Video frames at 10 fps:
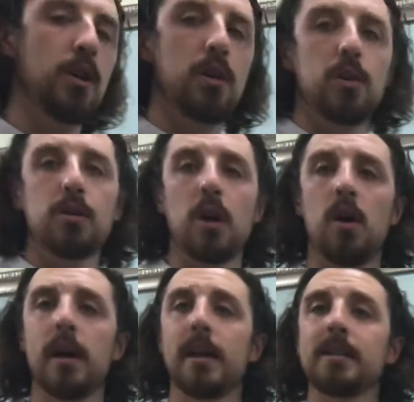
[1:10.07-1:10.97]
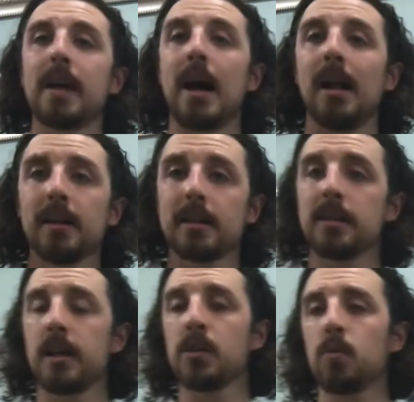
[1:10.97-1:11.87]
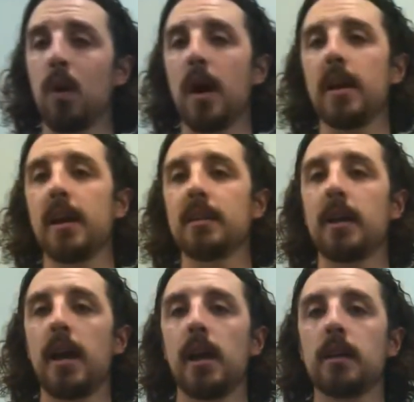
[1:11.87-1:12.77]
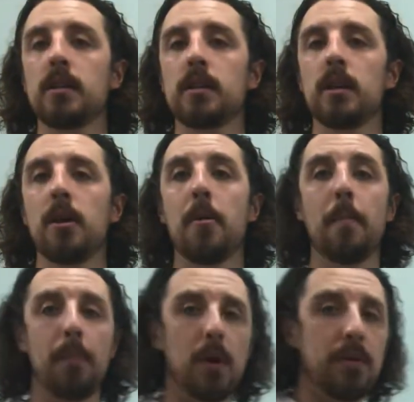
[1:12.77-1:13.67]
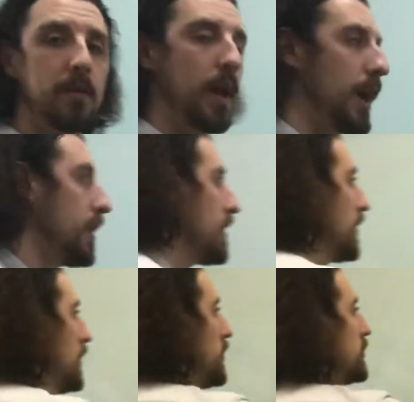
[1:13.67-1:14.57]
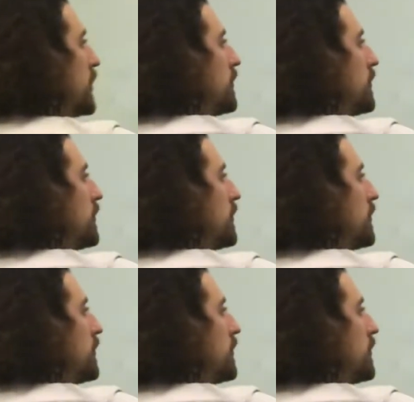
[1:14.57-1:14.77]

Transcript: So, it's Alex's what? It's his birthday. So,